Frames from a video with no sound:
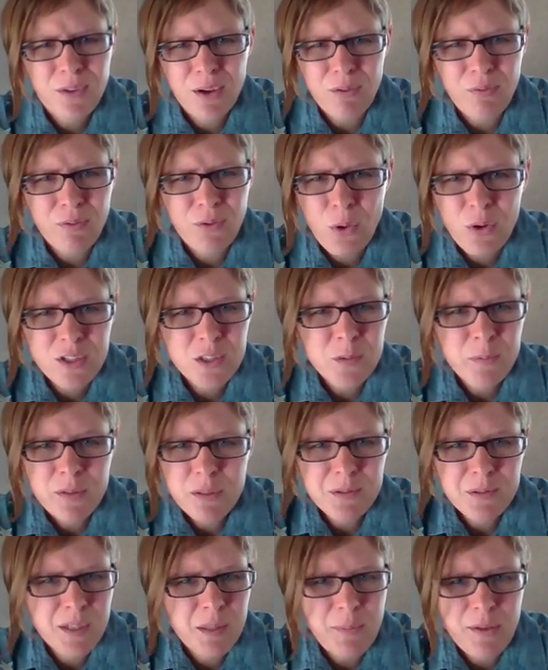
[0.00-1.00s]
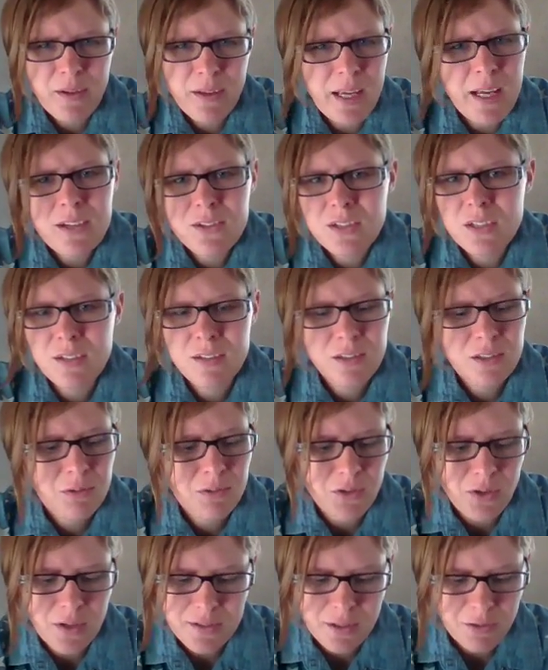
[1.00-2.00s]
Of course, we use communication to
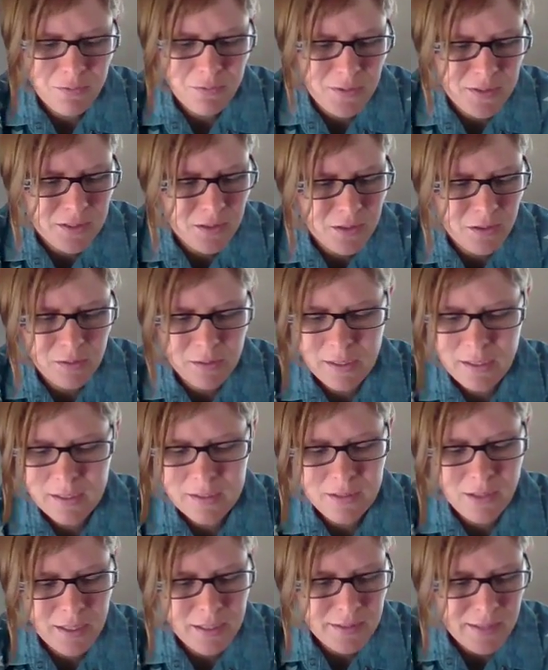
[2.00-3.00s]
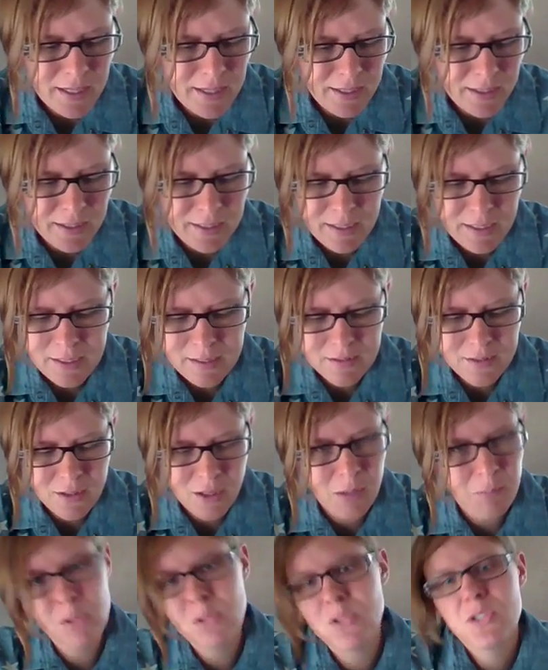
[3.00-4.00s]
address our physical needs, our identity needs,
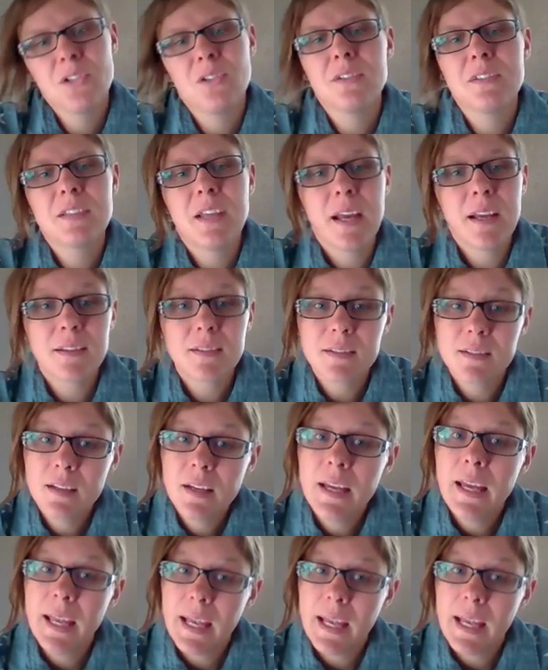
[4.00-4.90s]
our emotional states.